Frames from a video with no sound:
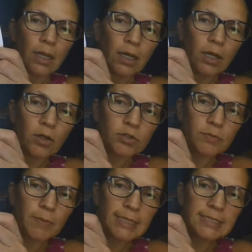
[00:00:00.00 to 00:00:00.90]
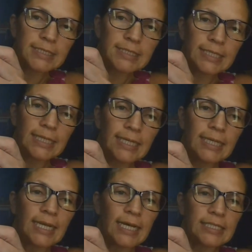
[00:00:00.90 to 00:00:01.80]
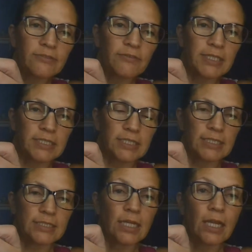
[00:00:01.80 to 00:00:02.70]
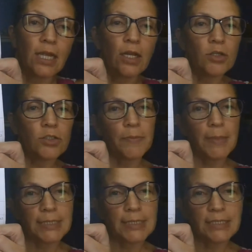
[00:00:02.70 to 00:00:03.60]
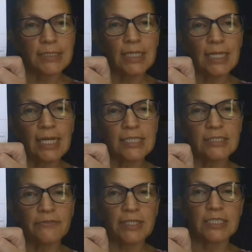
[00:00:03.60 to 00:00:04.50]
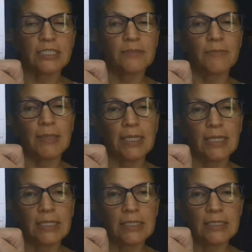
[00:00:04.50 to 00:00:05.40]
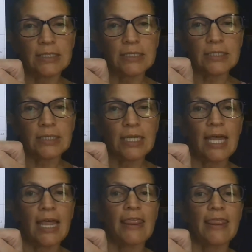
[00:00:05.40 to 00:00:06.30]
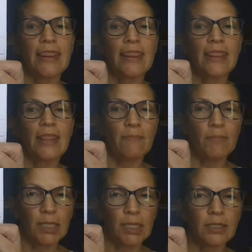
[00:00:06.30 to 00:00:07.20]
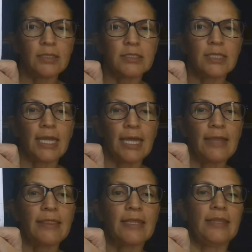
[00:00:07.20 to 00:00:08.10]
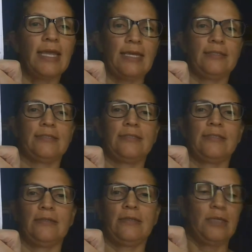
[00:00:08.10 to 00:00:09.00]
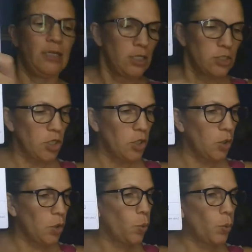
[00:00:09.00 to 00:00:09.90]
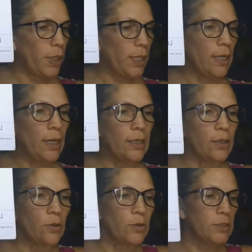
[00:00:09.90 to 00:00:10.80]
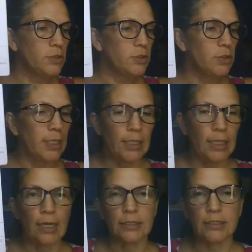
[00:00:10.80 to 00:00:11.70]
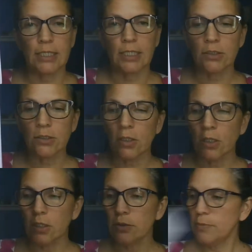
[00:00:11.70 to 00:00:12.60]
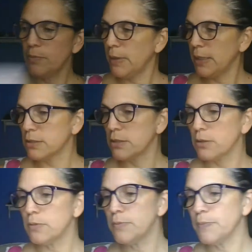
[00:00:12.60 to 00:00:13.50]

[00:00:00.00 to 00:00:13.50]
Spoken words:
Los meses y las fechas. Los meses y las fechas means the months and the dates. So we are going to get our second color pencil,